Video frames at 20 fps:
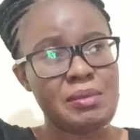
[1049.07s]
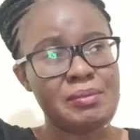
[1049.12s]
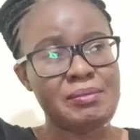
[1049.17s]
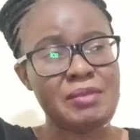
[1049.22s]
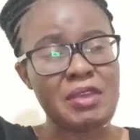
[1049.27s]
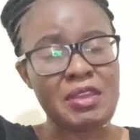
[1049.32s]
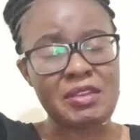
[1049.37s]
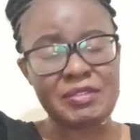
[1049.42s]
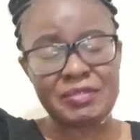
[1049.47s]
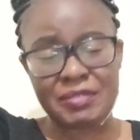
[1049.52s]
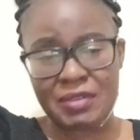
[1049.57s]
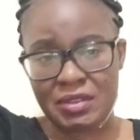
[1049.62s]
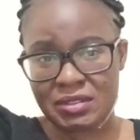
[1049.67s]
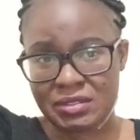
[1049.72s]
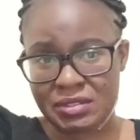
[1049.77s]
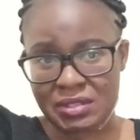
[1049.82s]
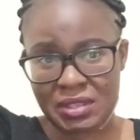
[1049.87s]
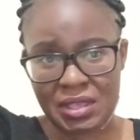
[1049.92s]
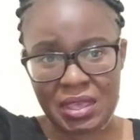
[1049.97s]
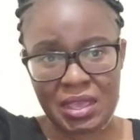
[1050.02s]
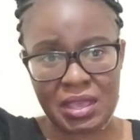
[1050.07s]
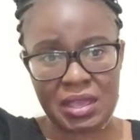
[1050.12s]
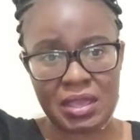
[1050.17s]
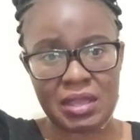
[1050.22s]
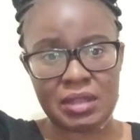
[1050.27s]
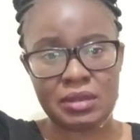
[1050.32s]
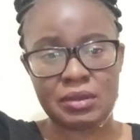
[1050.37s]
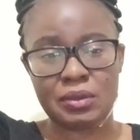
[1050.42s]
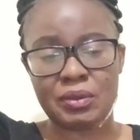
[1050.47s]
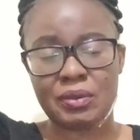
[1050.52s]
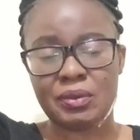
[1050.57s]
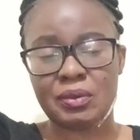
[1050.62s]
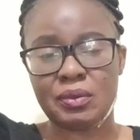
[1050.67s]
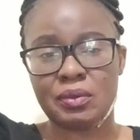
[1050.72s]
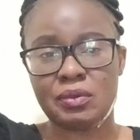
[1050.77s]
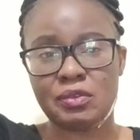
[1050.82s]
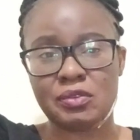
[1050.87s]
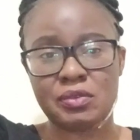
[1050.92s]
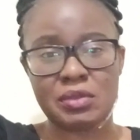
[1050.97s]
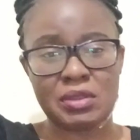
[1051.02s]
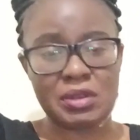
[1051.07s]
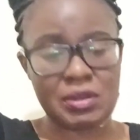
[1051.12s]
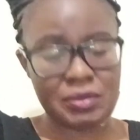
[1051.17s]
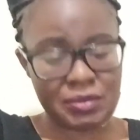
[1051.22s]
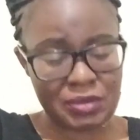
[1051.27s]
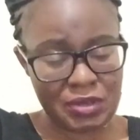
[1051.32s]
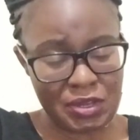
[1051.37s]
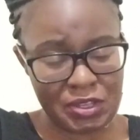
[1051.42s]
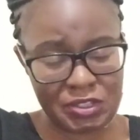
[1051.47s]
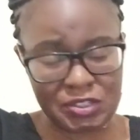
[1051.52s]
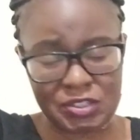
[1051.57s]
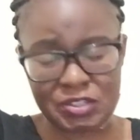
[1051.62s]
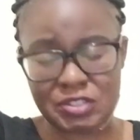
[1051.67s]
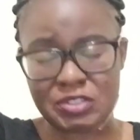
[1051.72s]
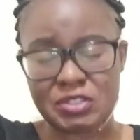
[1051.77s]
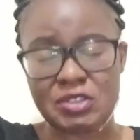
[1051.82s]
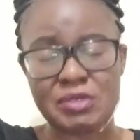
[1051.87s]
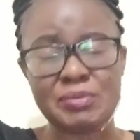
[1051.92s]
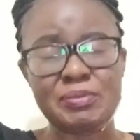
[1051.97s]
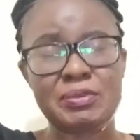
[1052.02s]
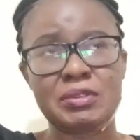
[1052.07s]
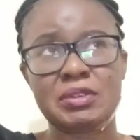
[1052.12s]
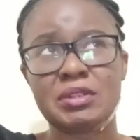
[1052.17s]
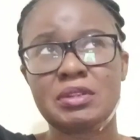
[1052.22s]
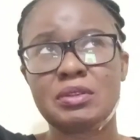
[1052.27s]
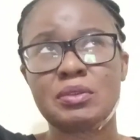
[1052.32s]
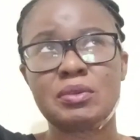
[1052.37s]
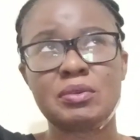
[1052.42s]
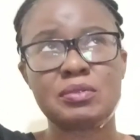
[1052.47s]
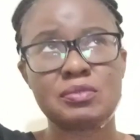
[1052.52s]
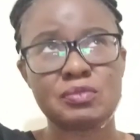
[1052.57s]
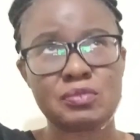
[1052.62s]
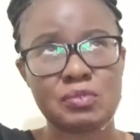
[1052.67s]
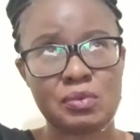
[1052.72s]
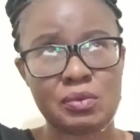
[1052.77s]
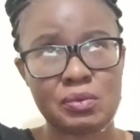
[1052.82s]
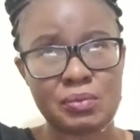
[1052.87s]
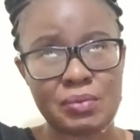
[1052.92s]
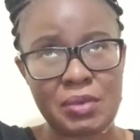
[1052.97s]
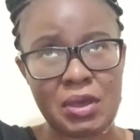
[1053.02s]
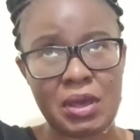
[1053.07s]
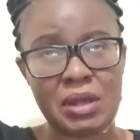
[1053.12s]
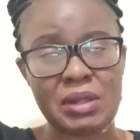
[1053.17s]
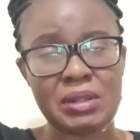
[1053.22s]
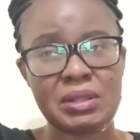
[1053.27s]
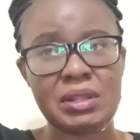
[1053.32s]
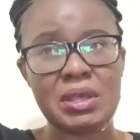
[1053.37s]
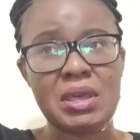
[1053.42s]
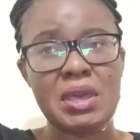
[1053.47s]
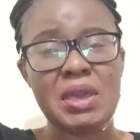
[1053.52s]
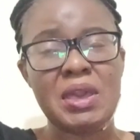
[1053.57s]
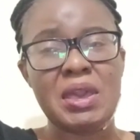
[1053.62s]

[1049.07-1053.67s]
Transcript: make friends again, or you're in a relationship, it didn't go so well,